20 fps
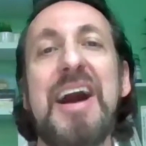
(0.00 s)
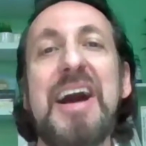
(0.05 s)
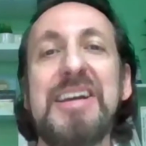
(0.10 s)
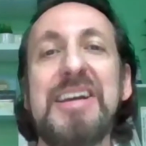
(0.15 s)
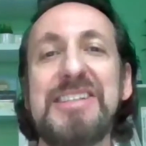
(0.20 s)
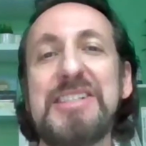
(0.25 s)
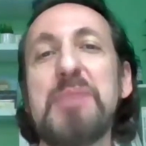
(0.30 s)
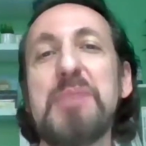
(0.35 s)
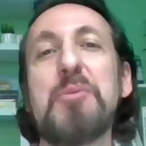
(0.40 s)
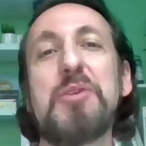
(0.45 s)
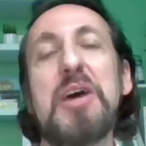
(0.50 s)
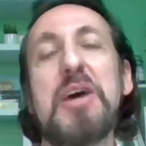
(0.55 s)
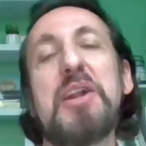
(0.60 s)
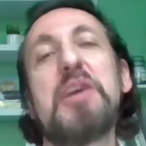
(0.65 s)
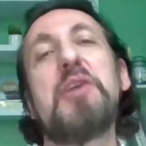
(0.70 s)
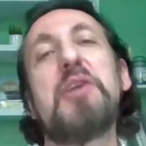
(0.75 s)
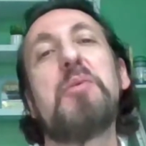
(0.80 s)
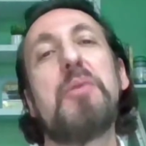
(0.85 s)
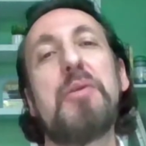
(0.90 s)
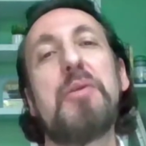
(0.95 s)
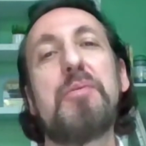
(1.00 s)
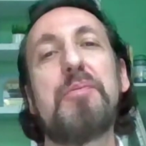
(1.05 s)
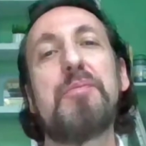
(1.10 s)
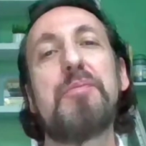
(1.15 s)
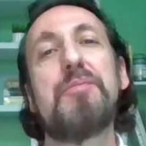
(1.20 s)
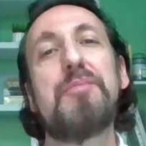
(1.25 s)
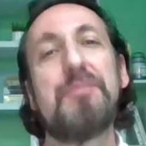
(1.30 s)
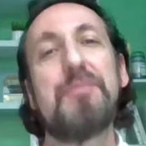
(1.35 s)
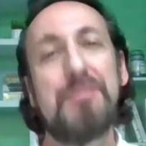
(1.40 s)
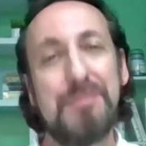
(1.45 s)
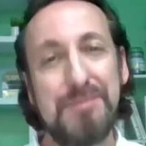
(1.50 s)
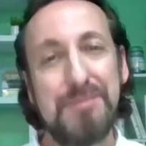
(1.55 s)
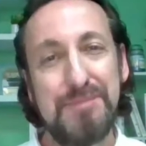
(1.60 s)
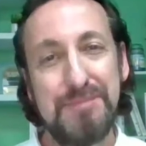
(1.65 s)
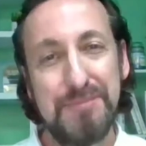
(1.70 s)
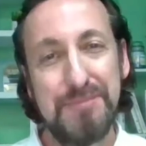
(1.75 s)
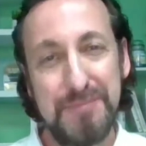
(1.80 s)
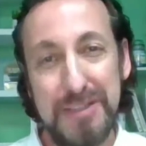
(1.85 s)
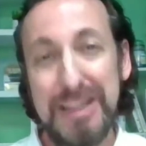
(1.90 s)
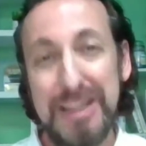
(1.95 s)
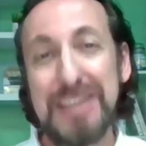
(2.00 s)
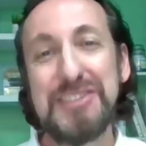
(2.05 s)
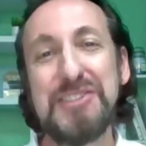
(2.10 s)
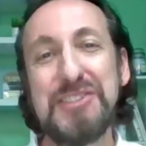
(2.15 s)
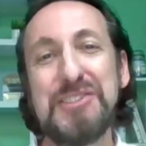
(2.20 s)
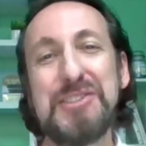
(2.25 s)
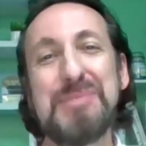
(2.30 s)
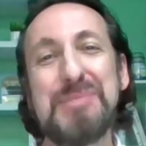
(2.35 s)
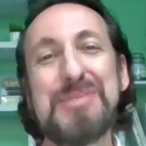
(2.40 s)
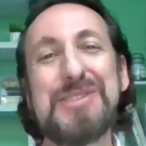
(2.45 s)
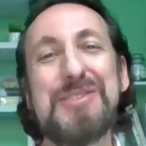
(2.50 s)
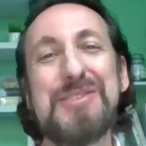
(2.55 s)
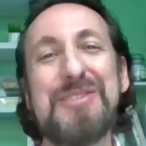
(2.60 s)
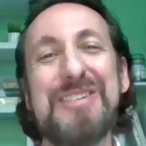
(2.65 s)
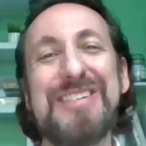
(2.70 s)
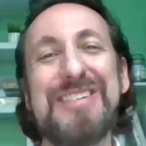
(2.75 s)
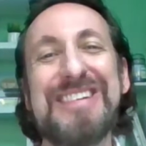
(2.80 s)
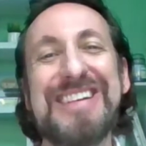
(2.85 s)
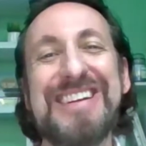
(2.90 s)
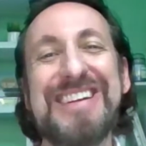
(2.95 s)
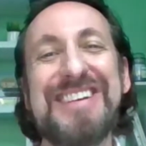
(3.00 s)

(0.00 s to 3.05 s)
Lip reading: Hi, Tim O'Donohue with Relationship Store.